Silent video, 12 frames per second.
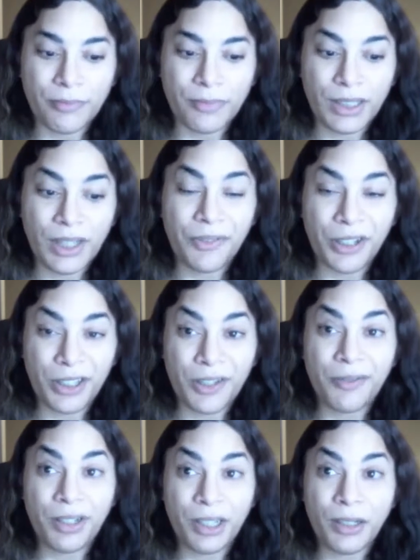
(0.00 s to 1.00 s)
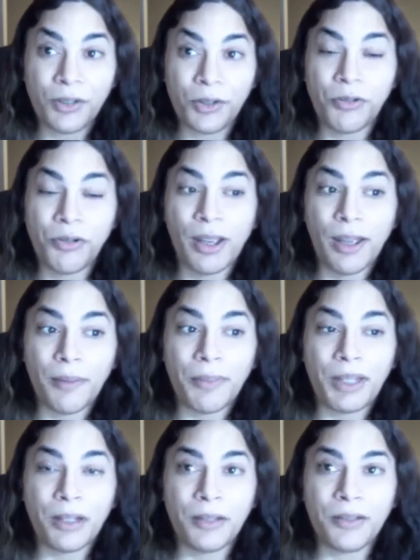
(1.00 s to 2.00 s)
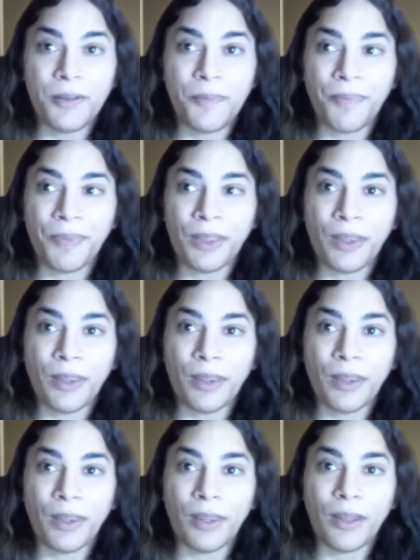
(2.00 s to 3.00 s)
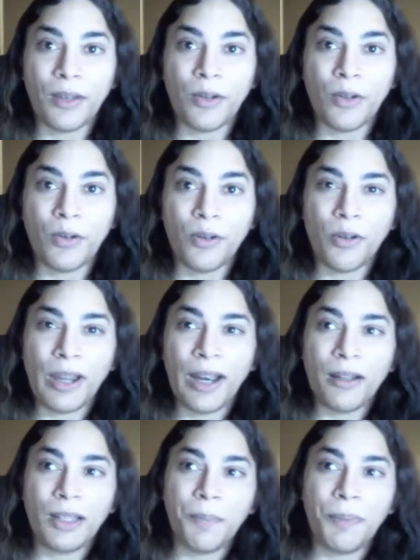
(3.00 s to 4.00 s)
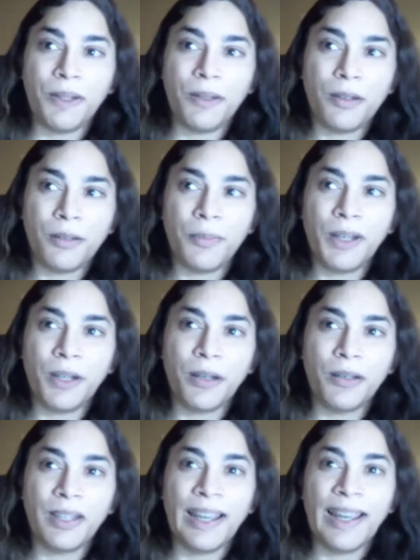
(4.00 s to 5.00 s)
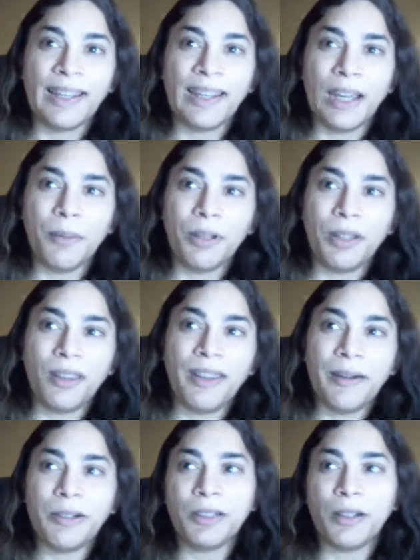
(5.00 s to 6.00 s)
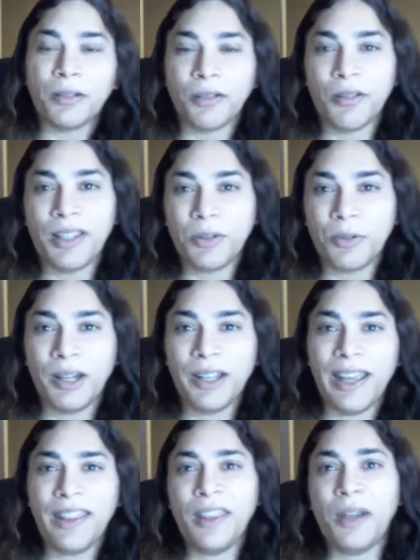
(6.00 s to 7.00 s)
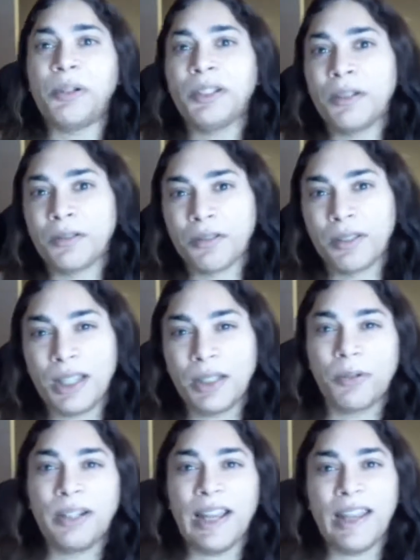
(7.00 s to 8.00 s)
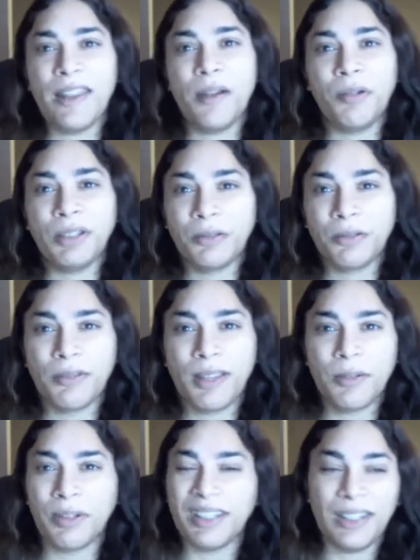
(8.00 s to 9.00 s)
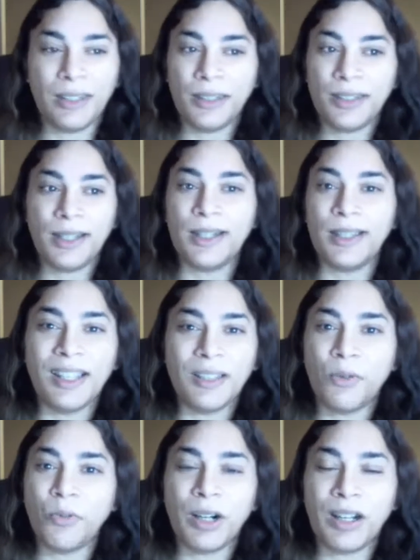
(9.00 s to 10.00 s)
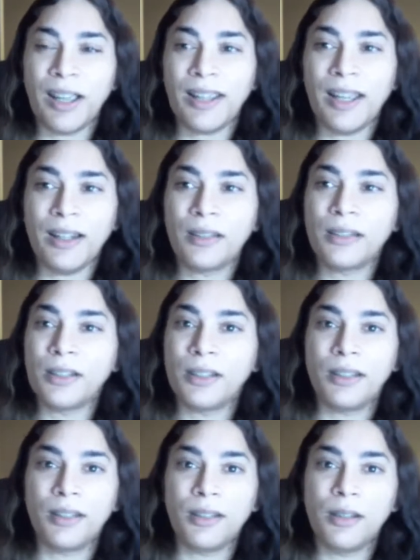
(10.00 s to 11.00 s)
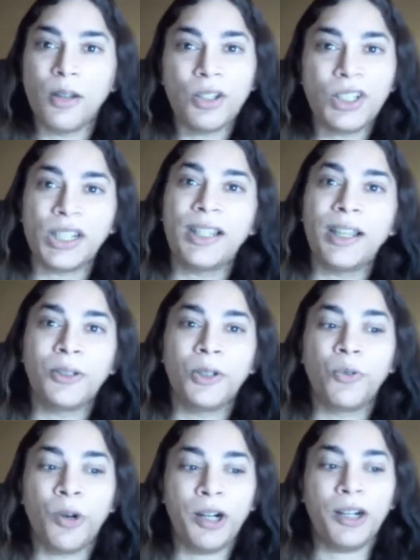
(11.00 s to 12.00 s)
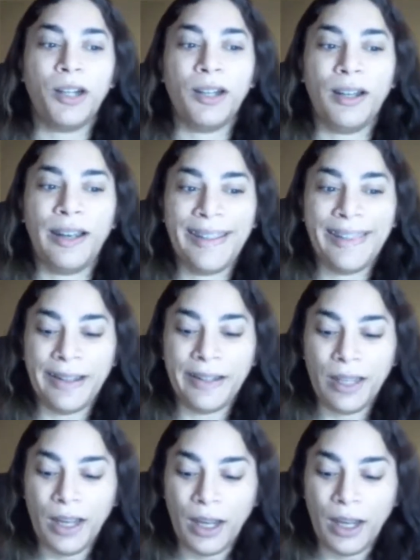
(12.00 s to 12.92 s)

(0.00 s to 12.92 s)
definitively too, because you cannot keep it just because, yeah, but there is also this one, and there is also this one, and there is also this one. It doesn't work like that. Logic doesn't work like that.